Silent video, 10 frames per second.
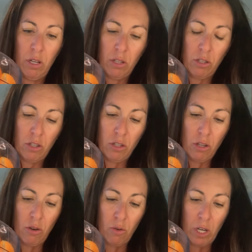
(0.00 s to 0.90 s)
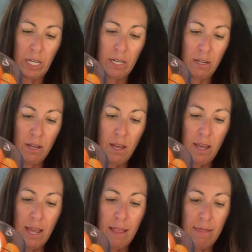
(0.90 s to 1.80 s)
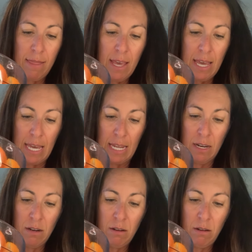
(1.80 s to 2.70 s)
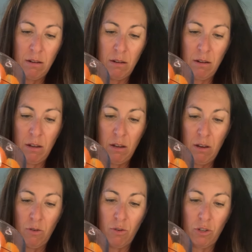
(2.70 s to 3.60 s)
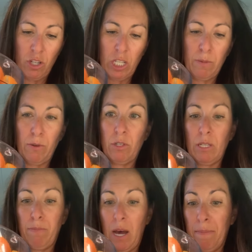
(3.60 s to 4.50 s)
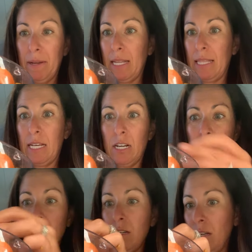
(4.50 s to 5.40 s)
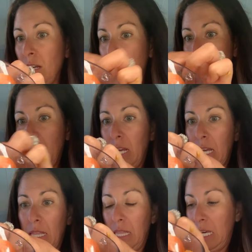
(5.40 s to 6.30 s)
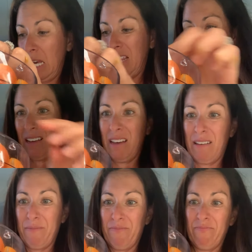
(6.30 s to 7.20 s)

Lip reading: So good. And then we're just supposed to pop it in there, and then